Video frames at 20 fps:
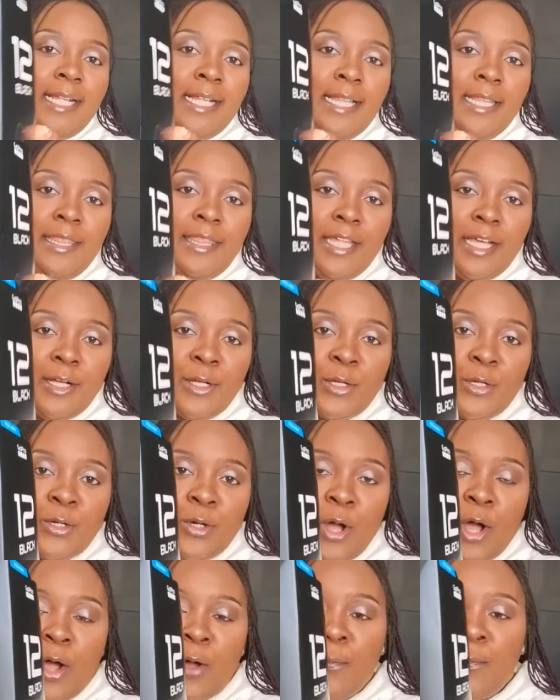the
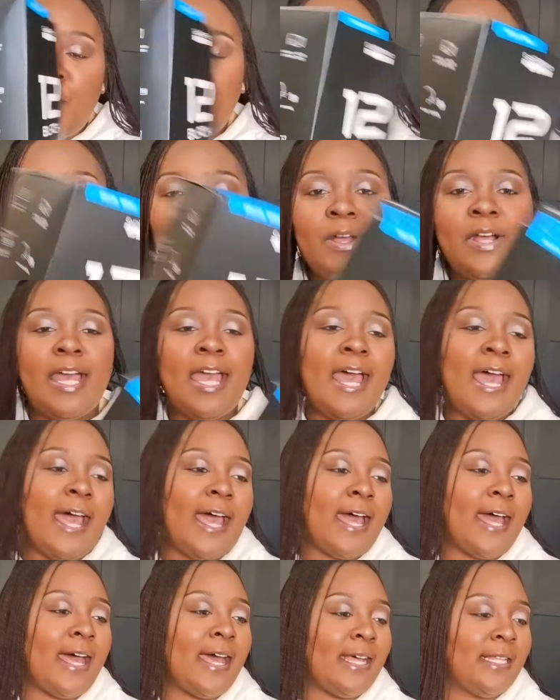GoPro
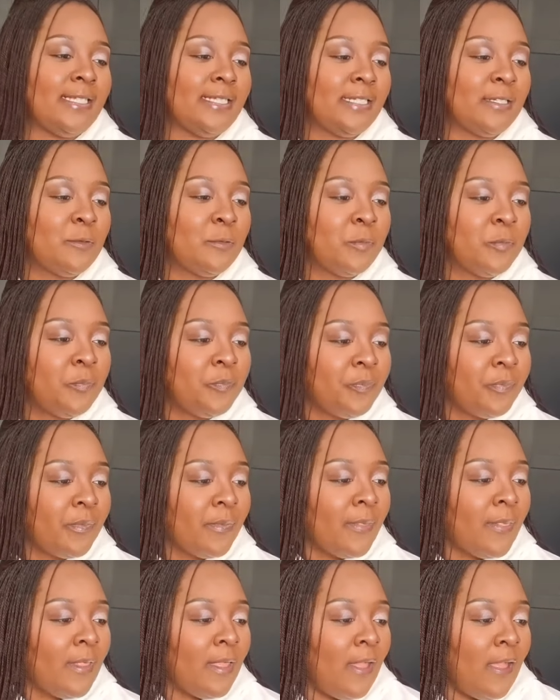has
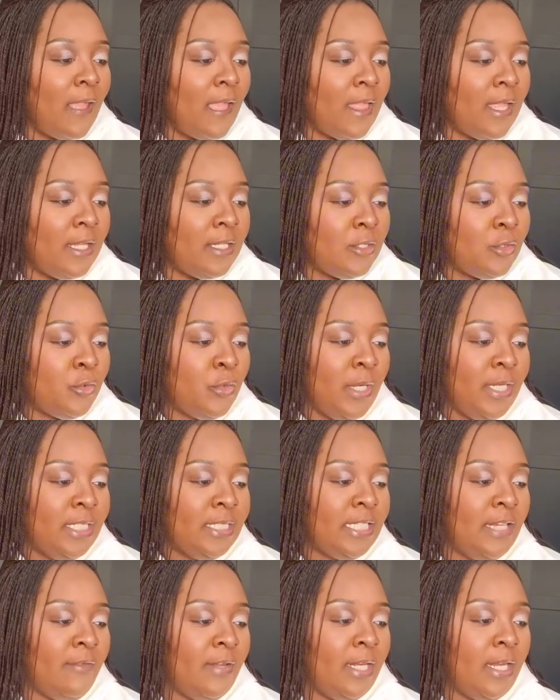
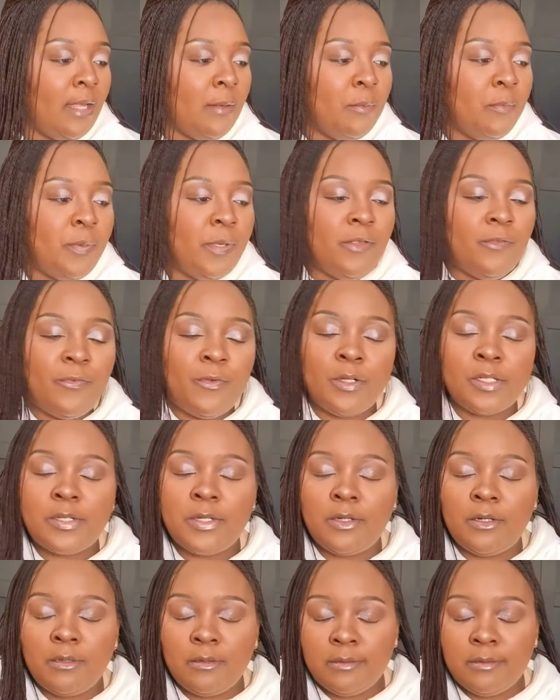27 MP photo,